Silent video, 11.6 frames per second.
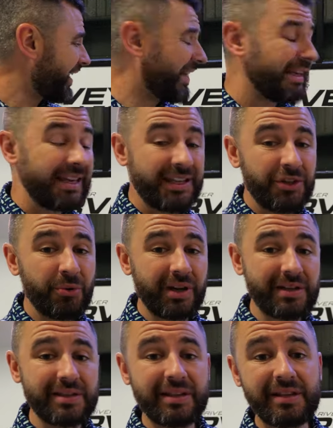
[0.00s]
And again, you are
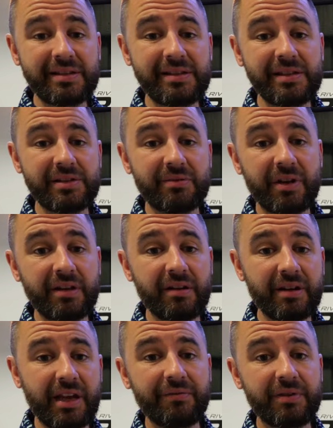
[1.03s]
extended season ready
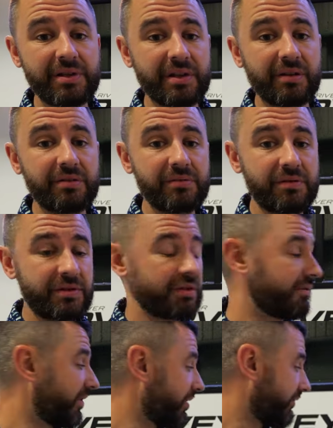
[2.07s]
on every single
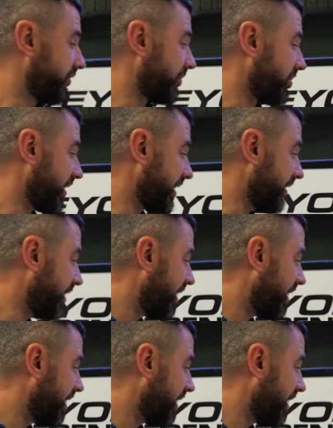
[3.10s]
Surveyor floor plan.